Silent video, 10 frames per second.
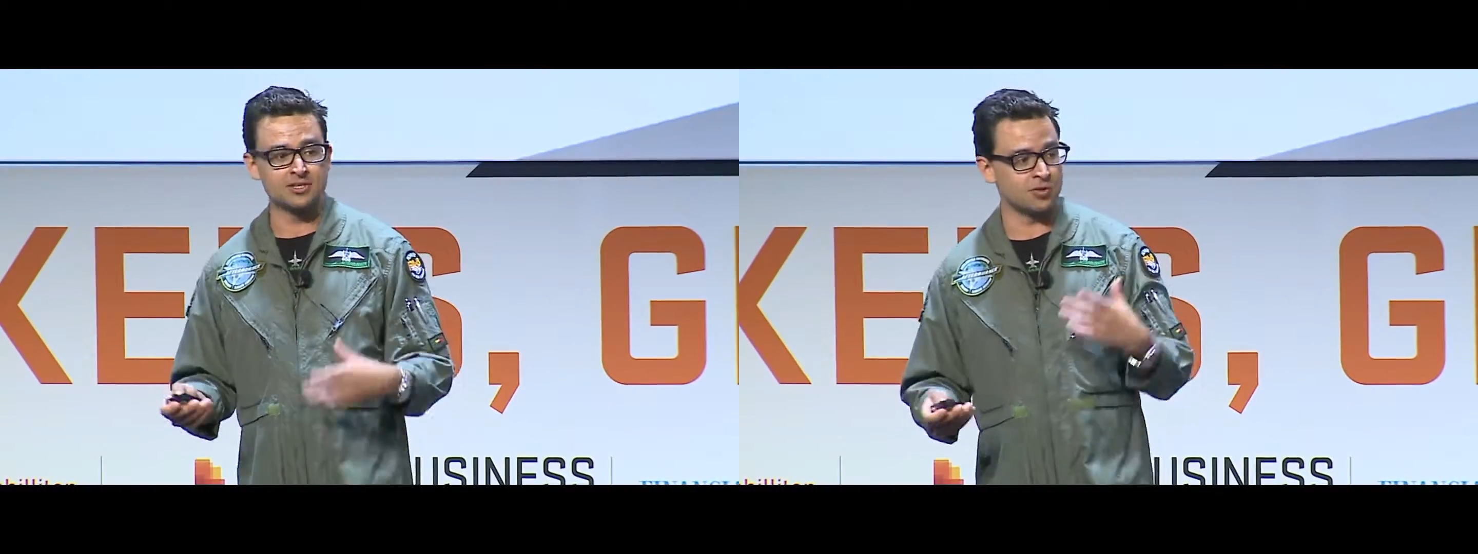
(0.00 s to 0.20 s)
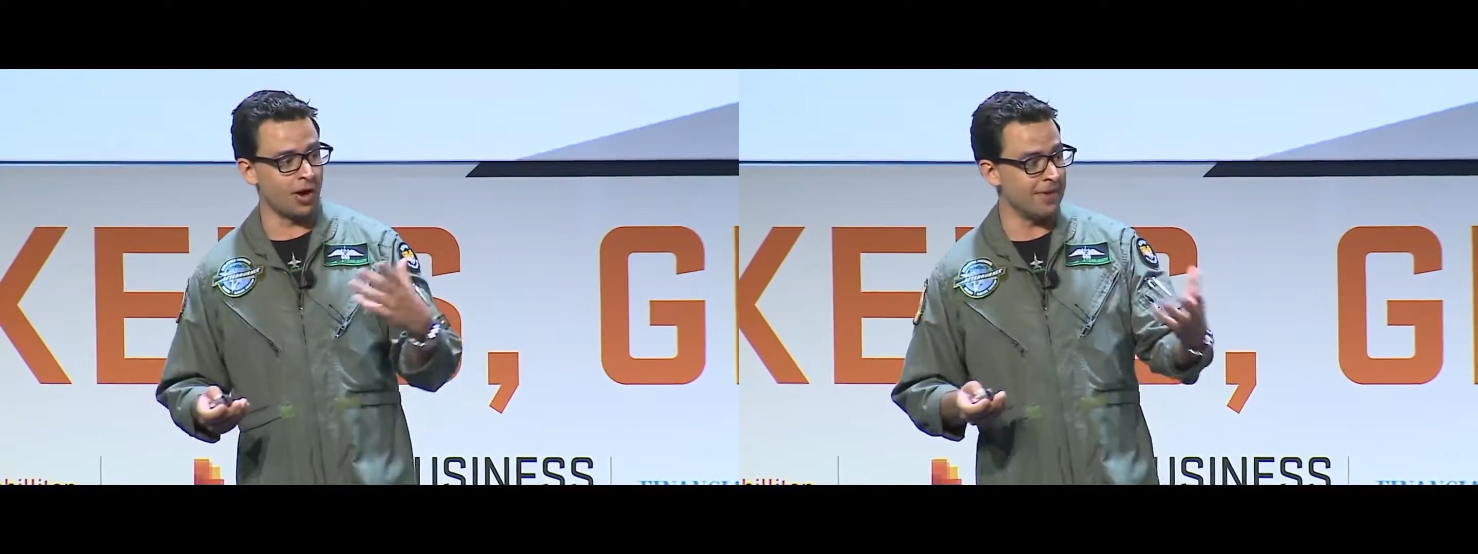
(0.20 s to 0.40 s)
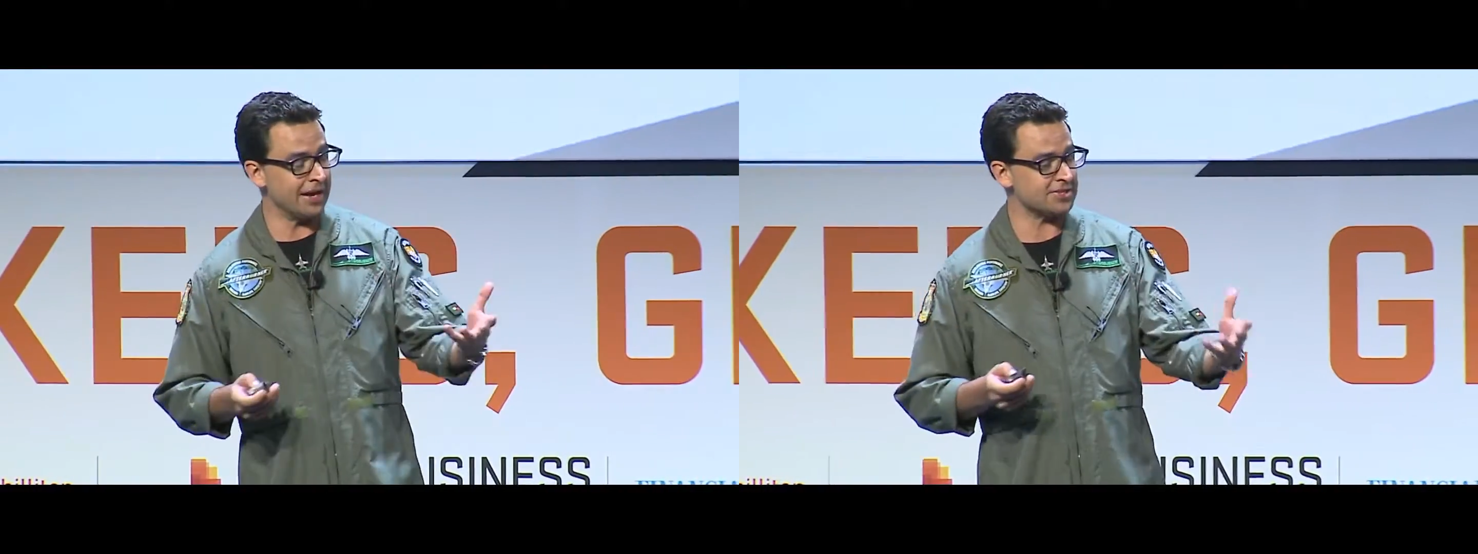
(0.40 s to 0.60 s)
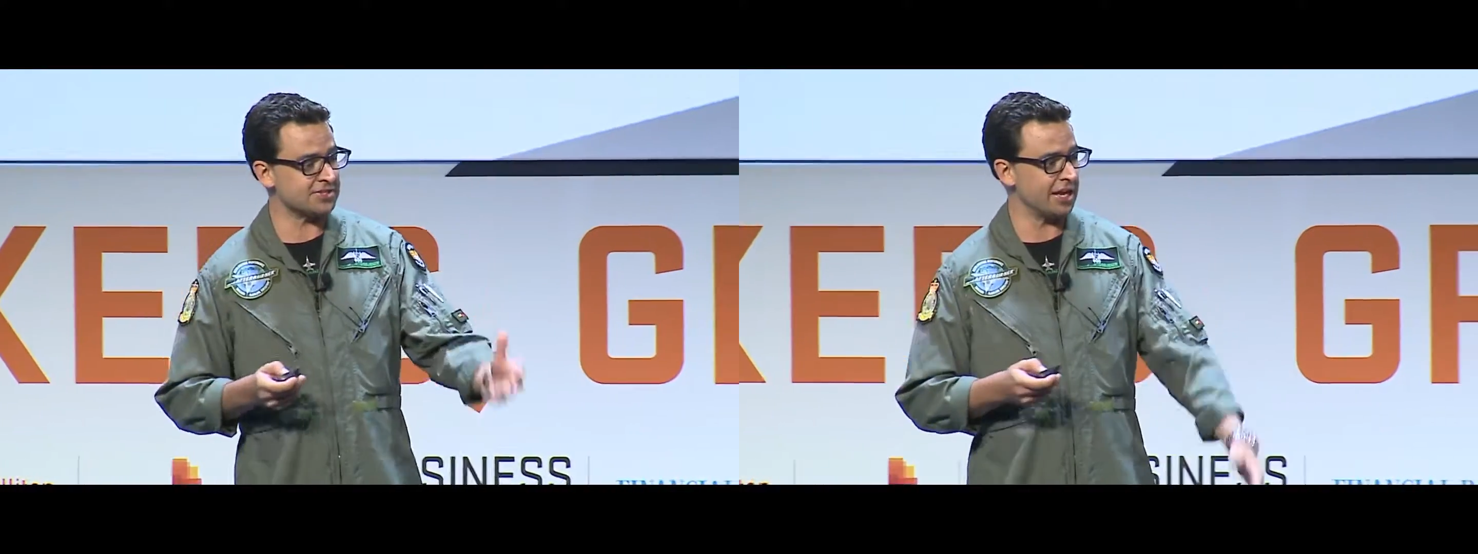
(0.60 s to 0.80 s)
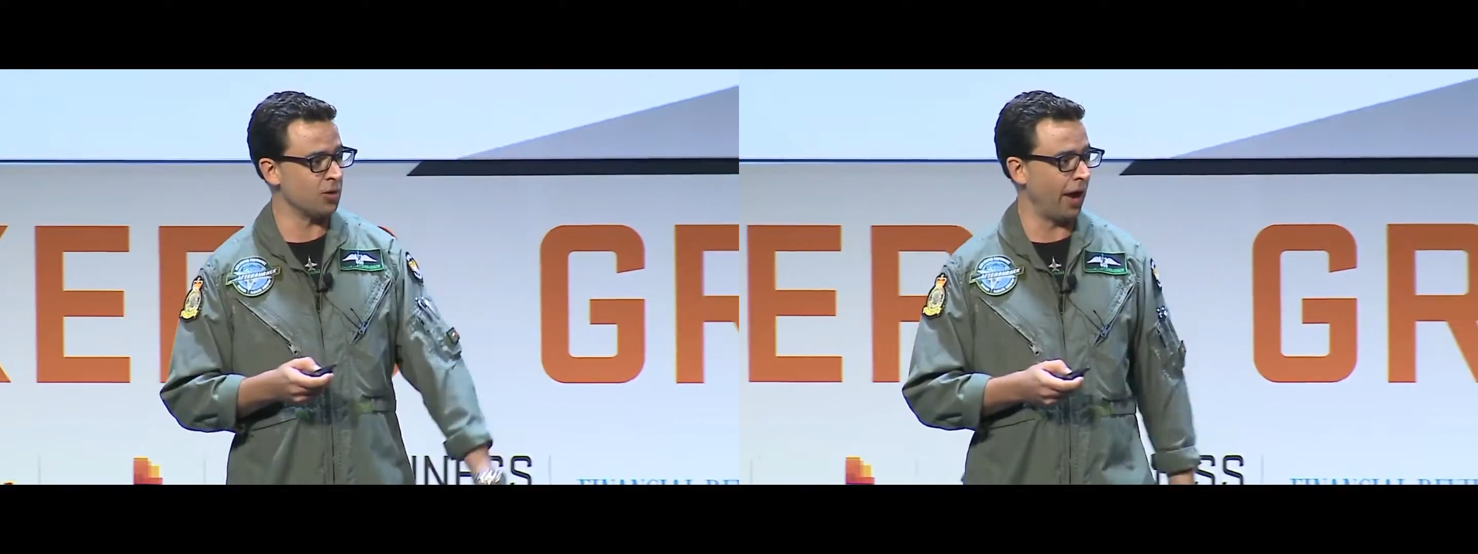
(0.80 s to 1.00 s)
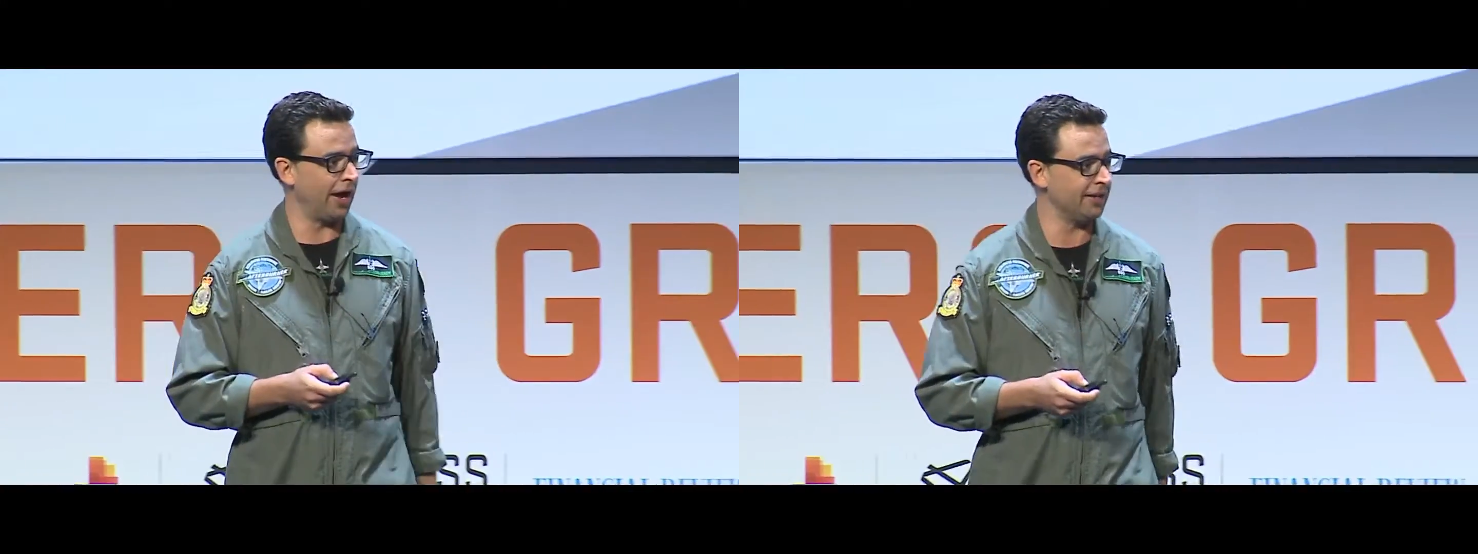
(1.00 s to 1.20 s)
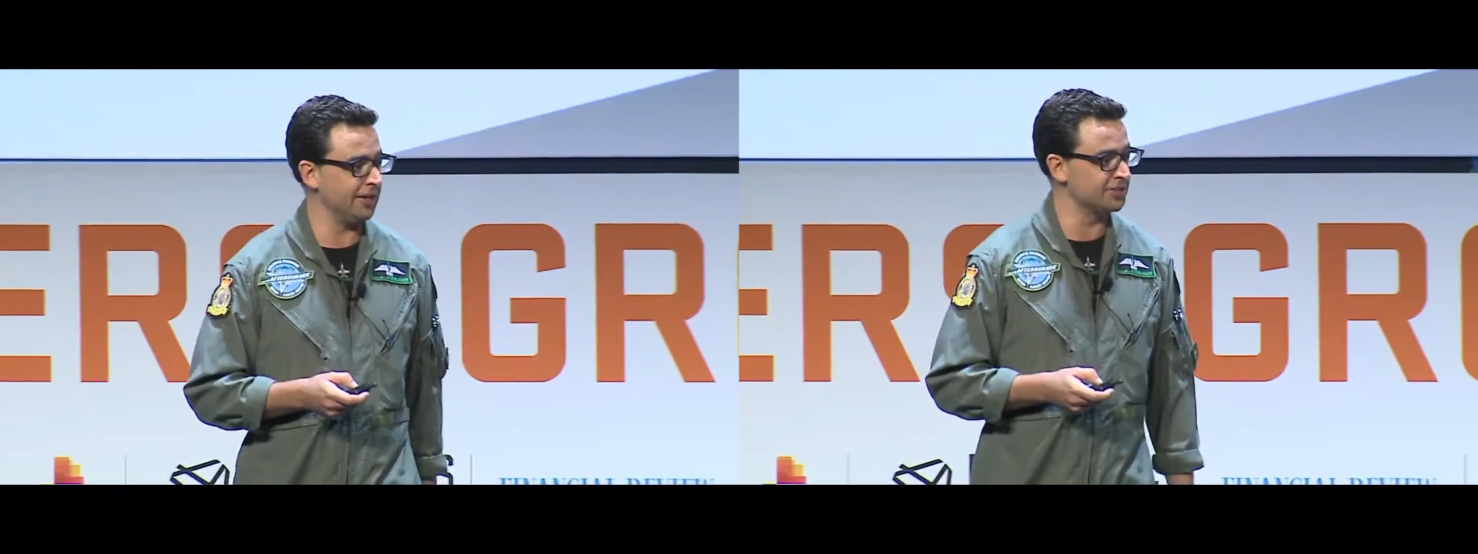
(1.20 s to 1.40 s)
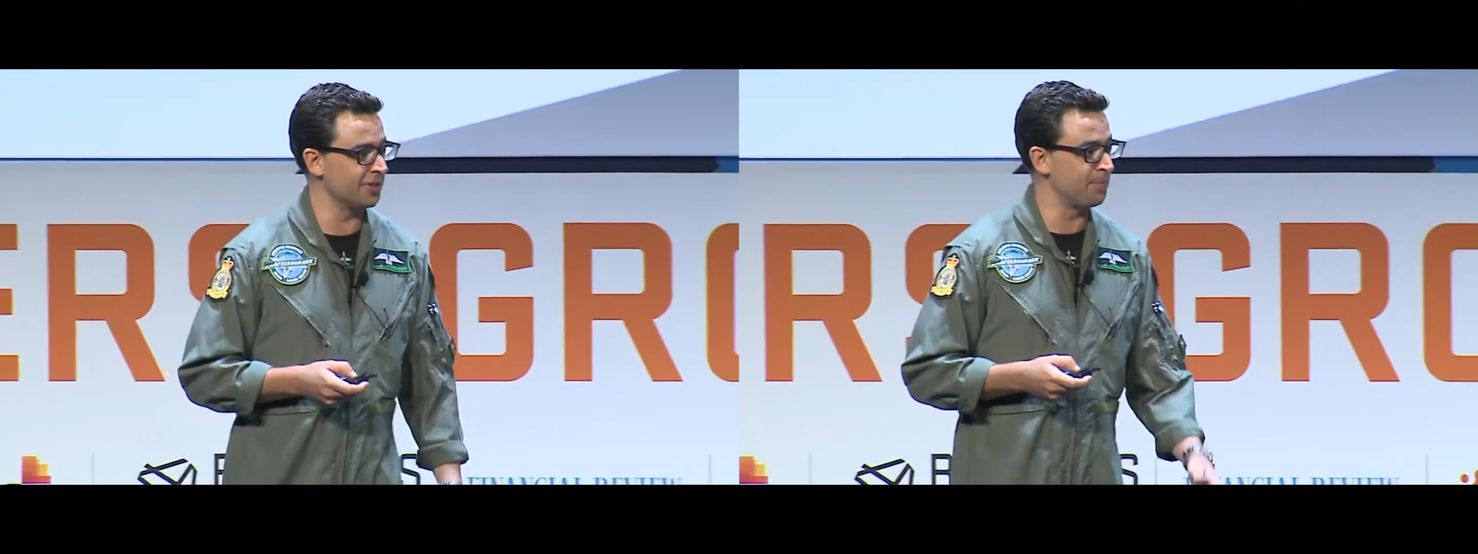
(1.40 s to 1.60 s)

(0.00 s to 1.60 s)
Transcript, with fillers: So I made a segue into the